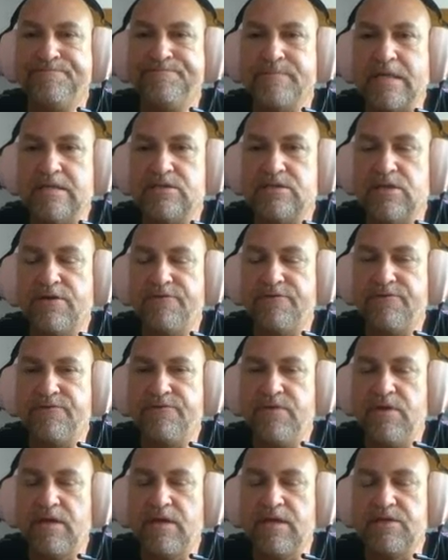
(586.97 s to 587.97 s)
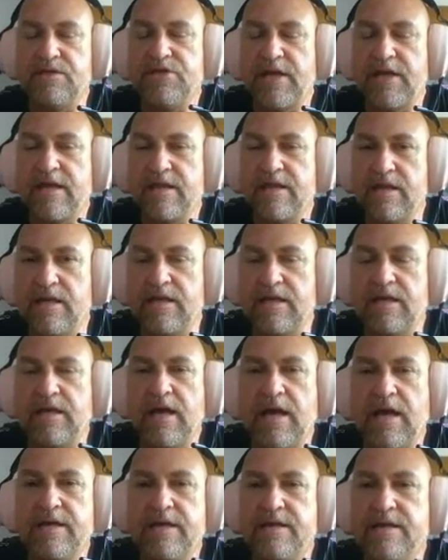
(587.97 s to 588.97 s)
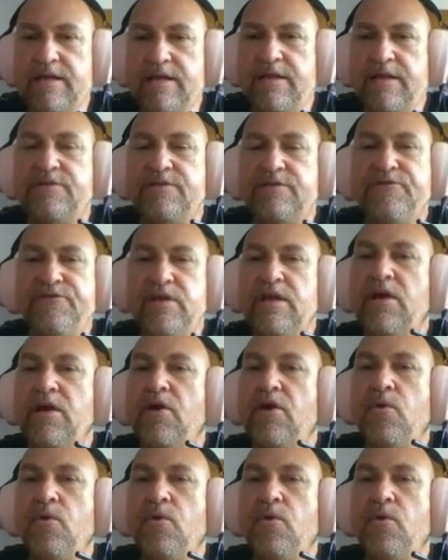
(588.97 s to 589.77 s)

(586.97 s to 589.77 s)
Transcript: So you can check out the link underneath this video